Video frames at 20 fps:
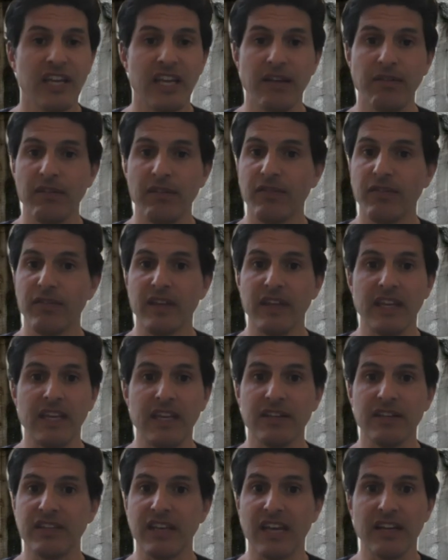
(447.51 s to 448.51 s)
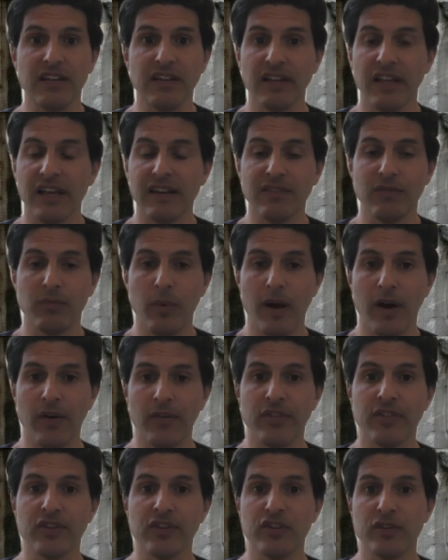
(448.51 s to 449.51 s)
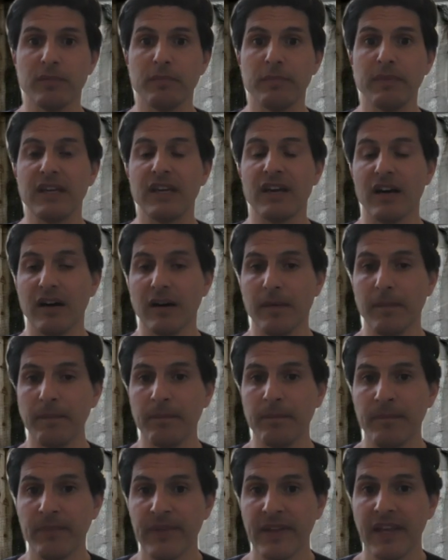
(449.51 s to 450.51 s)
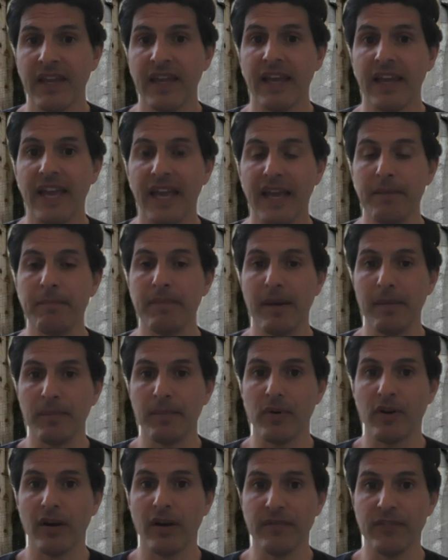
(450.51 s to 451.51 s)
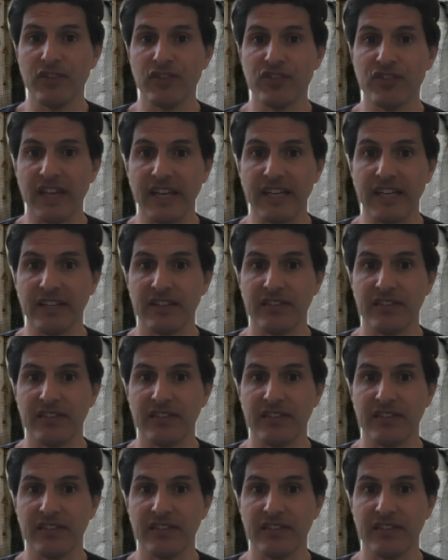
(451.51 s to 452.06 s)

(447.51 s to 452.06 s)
Even if he attained a lot of wealth, couldn't become a member of the Senate.